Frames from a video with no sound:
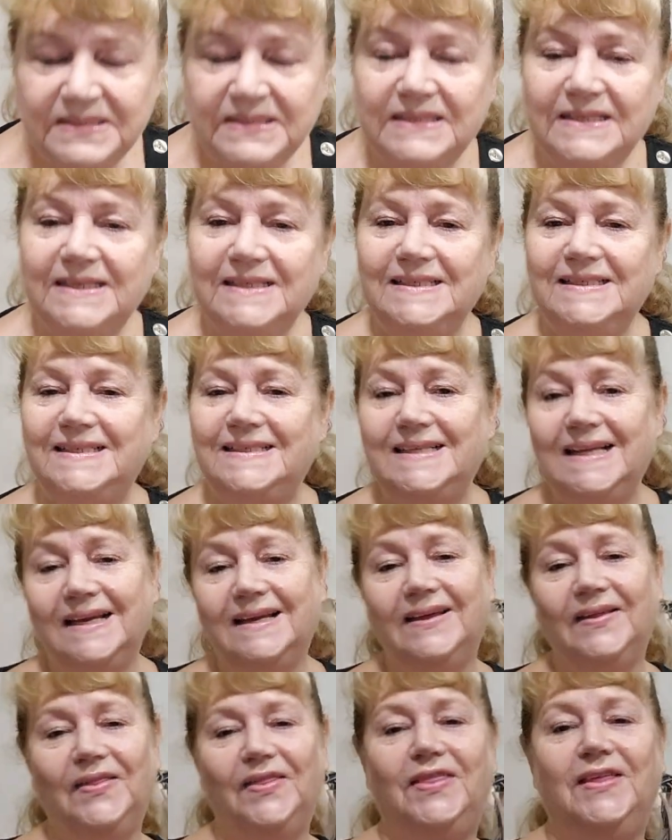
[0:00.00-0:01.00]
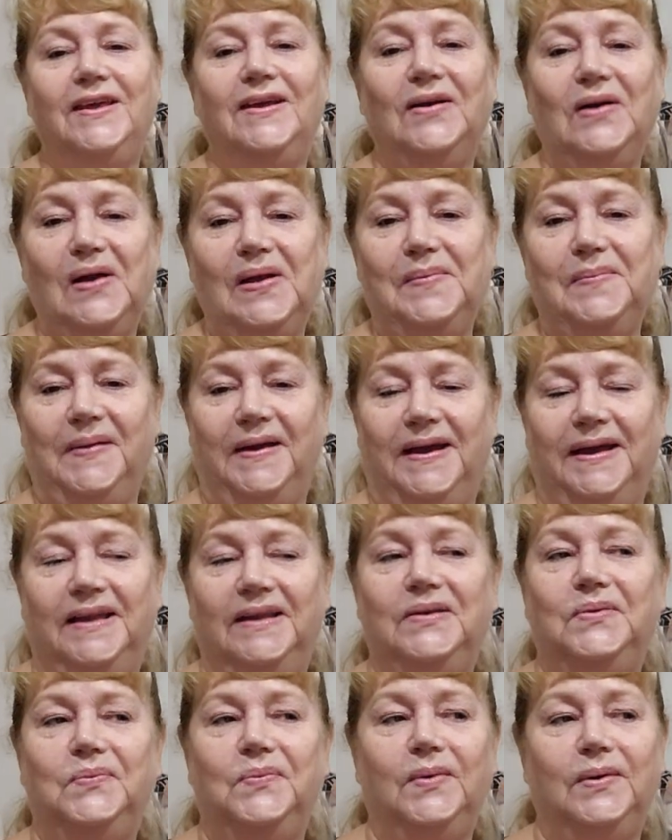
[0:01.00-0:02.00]
The second thing I
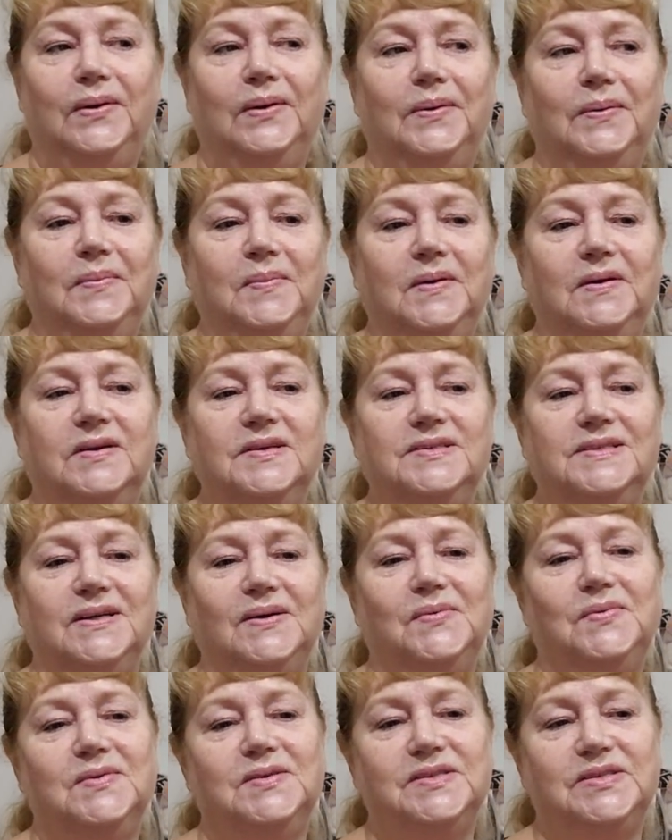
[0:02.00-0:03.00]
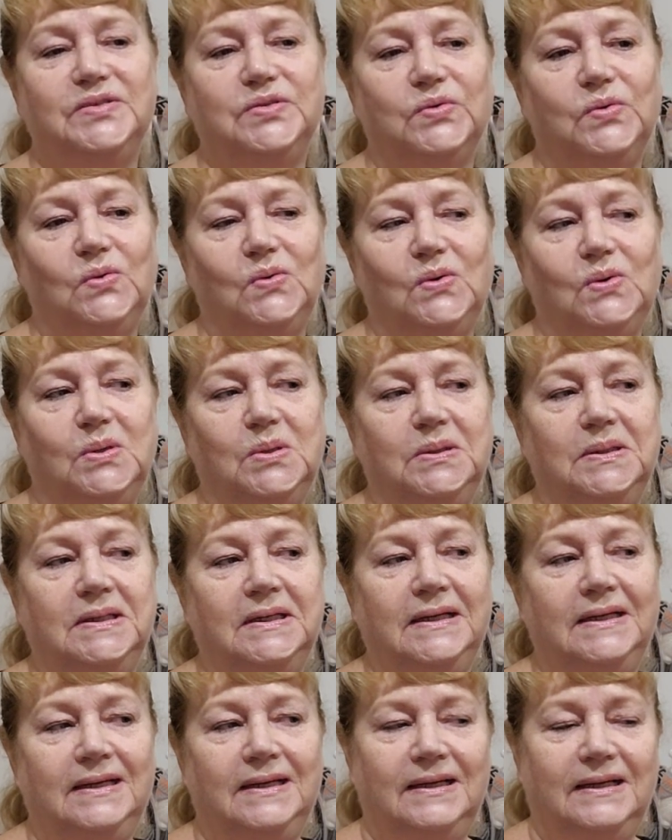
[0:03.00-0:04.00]
made, well, because I was sore,
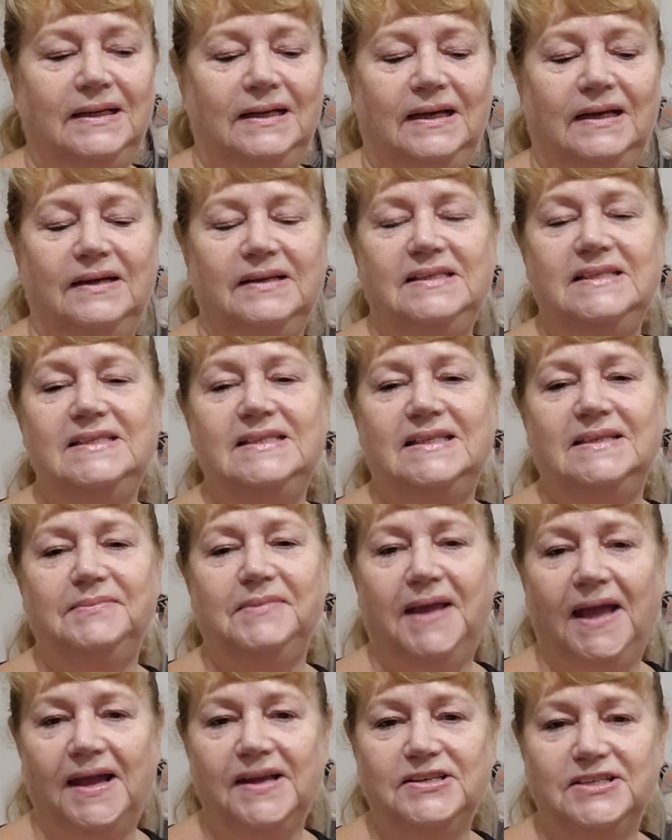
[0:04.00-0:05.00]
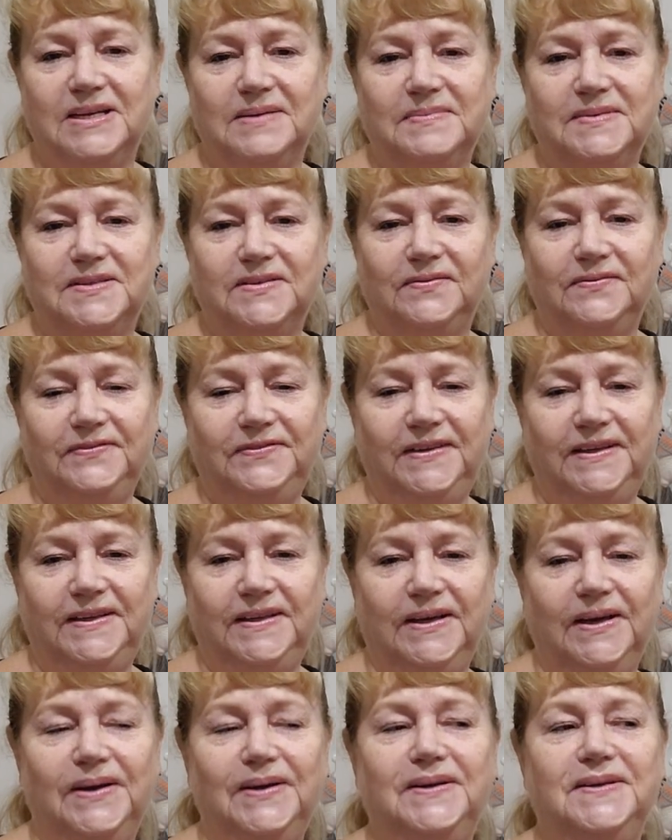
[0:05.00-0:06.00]
I did some catch-ups on
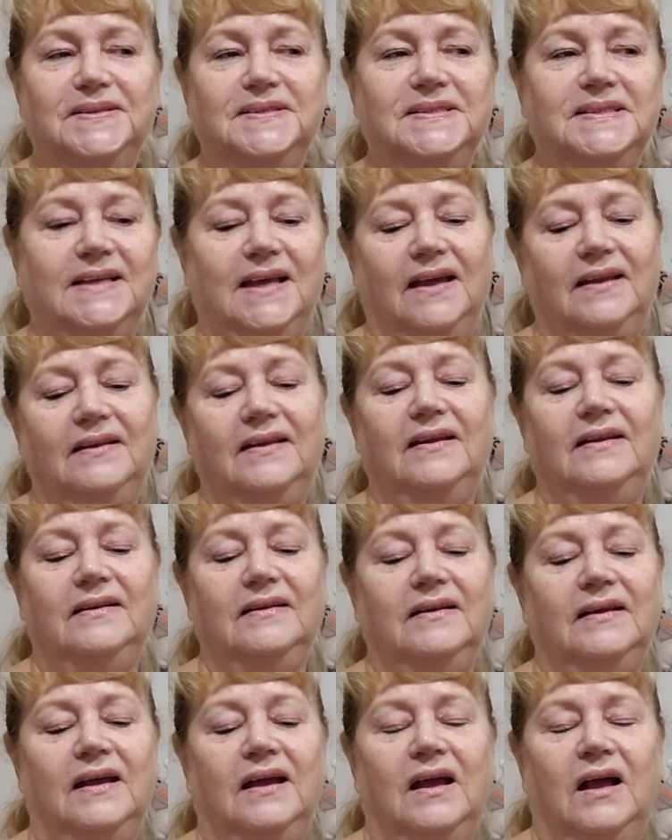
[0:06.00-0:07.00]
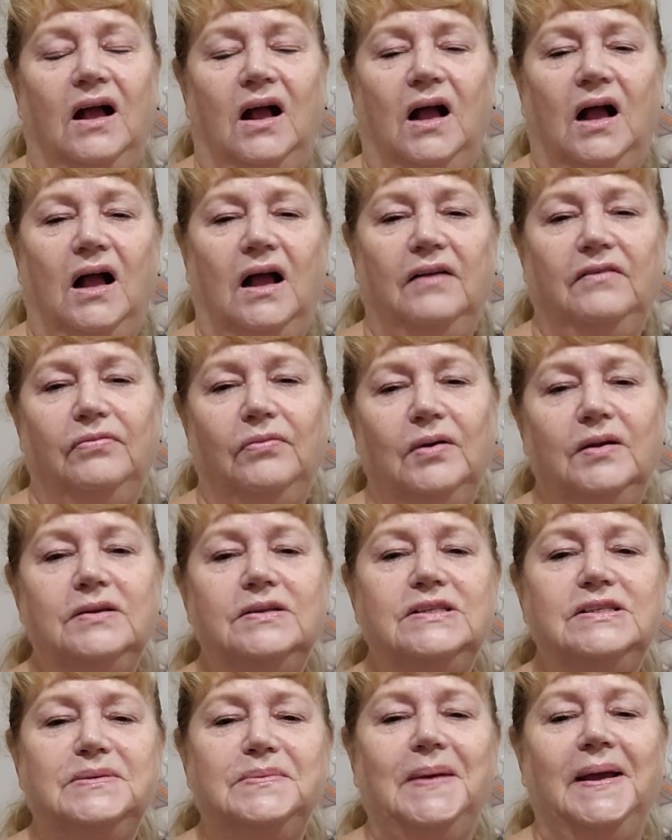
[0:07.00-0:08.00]
videos, and then I've
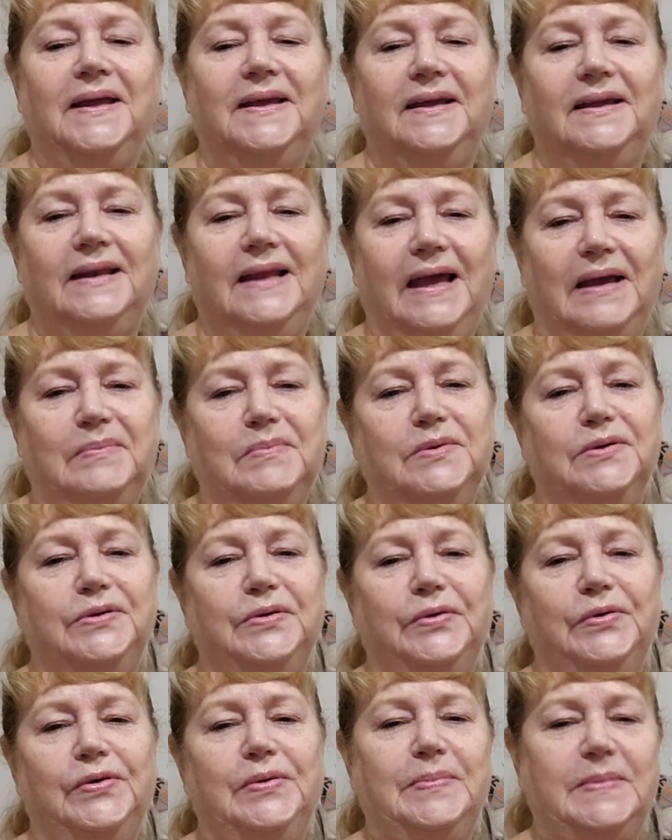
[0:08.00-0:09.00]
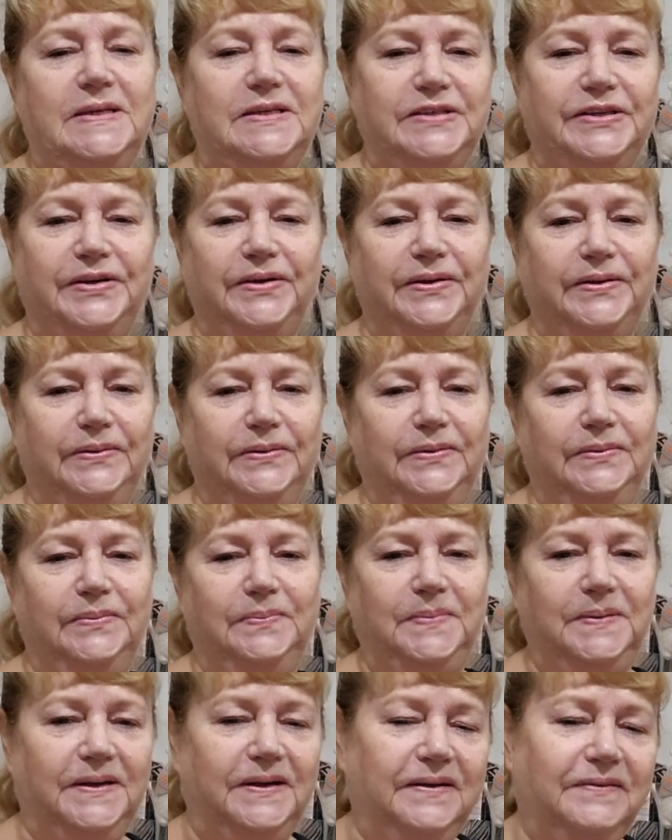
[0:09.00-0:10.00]
wanted to make an amigurumi turtle,
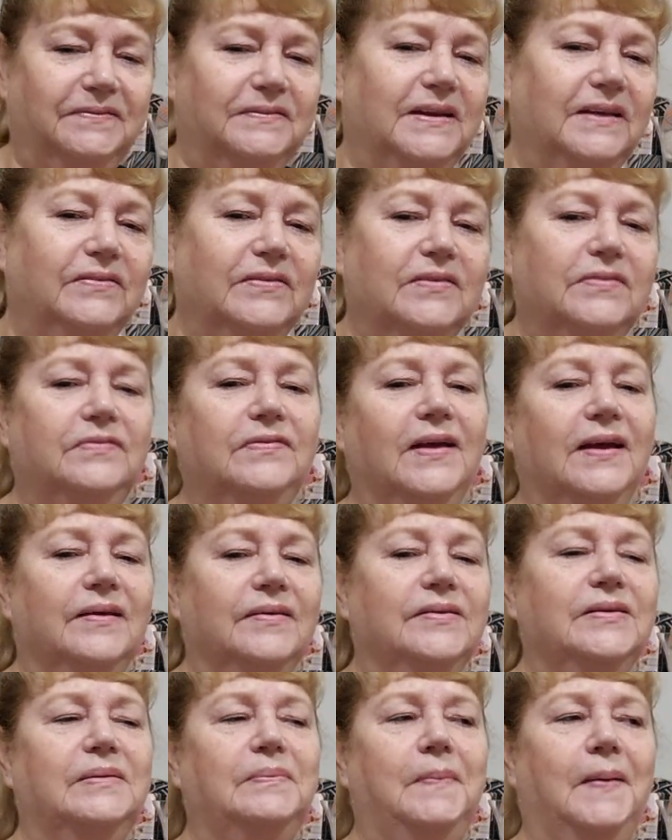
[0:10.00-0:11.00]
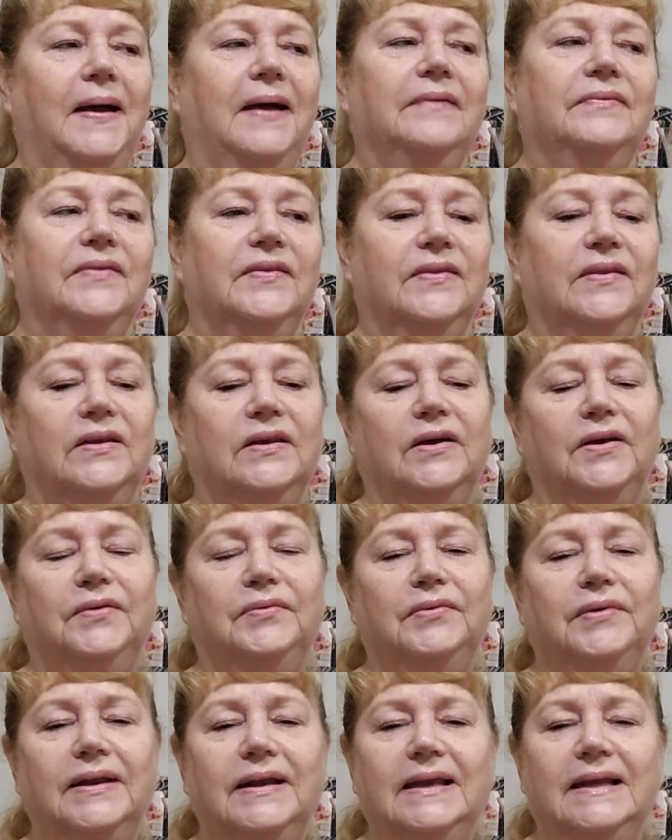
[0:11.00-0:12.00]
but I've never found a pattern that I
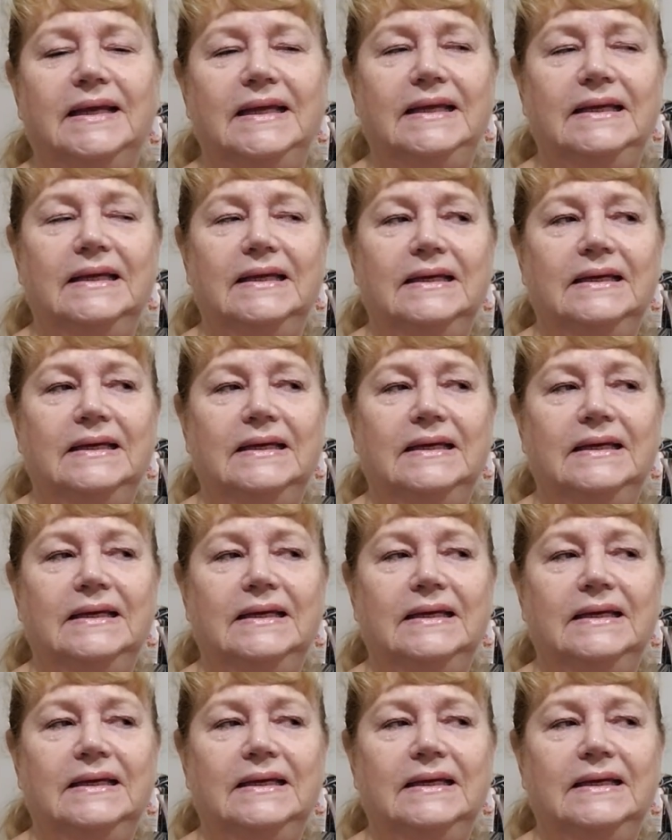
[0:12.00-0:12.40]
really